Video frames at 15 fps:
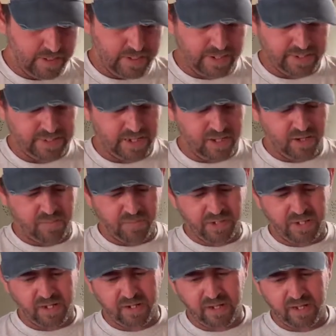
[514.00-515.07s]
That's all I'm
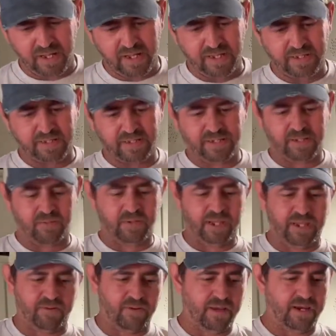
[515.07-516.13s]
going to do to these until we
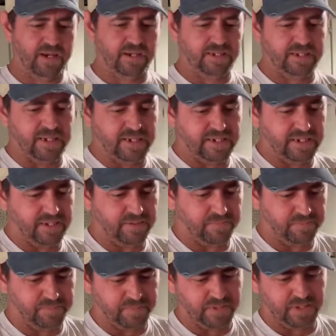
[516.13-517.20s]
get ready to season them.
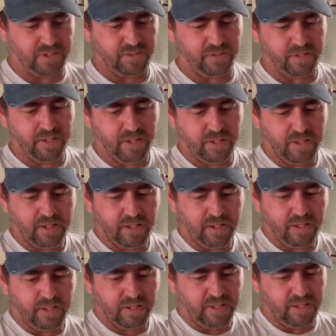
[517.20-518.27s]

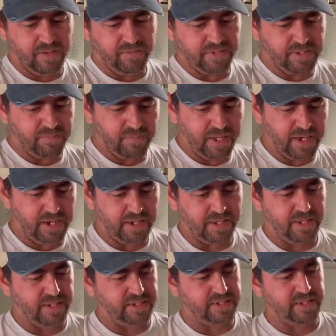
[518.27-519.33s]
So give us a minute
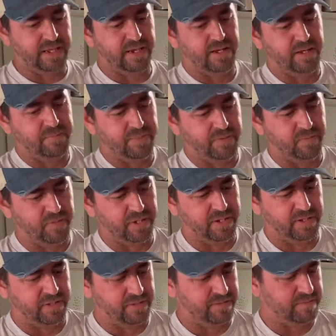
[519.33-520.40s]
to get set up and
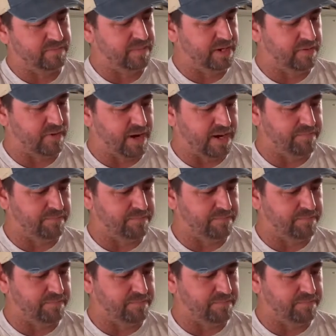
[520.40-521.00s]
we'll be right